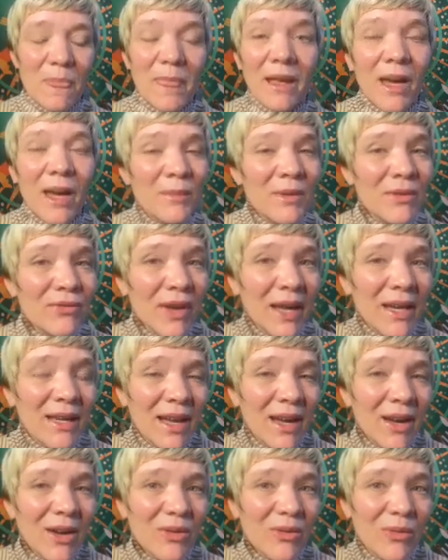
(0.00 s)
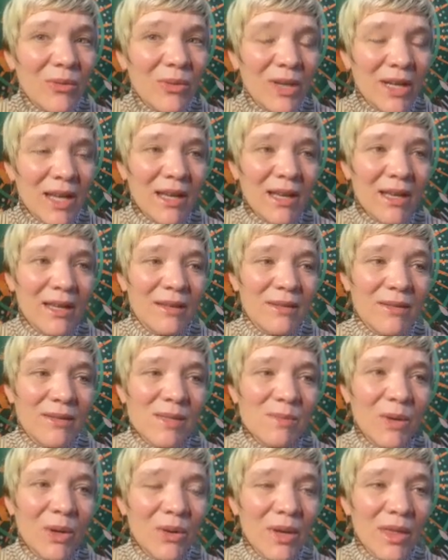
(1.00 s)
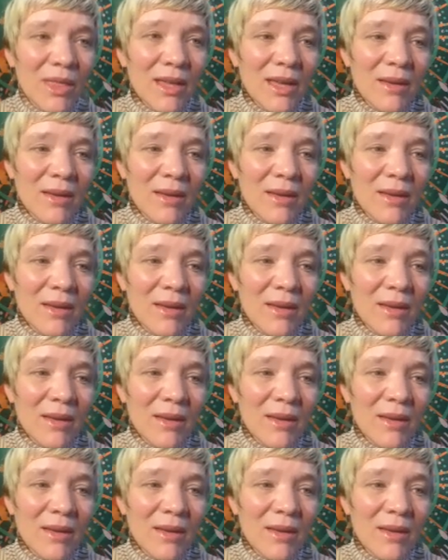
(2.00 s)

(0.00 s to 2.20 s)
come to find out, when I spoke with